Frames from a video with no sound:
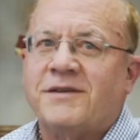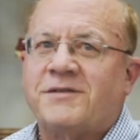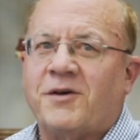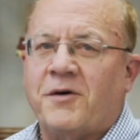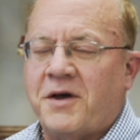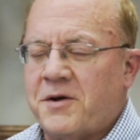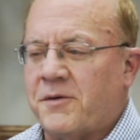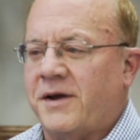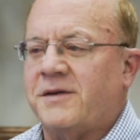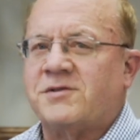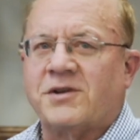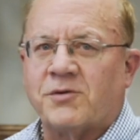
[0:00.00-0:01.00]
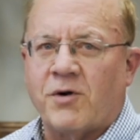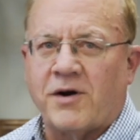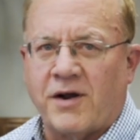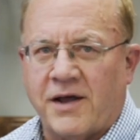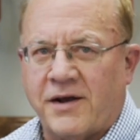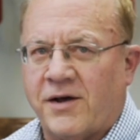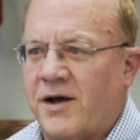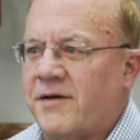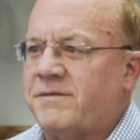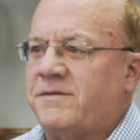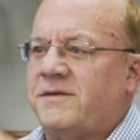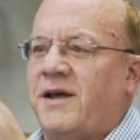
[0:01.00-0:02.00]
So anyway, you shut the water line
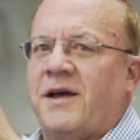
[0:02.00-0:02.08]
off,